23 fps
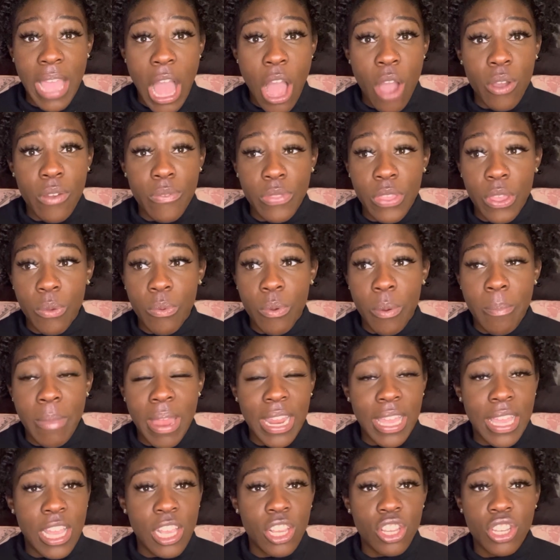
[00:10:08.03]
out if there were
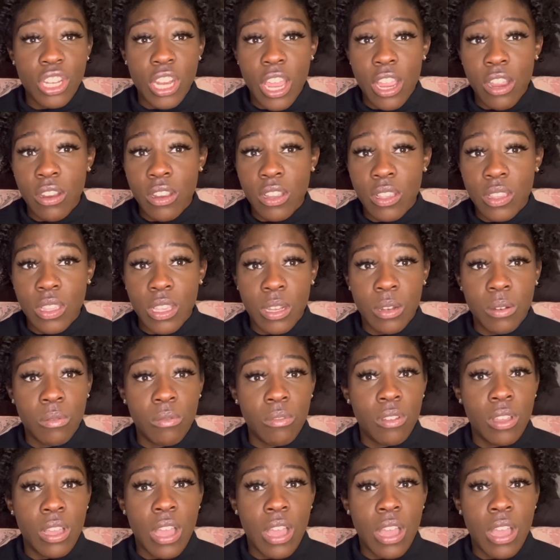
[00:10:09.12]
medication errors and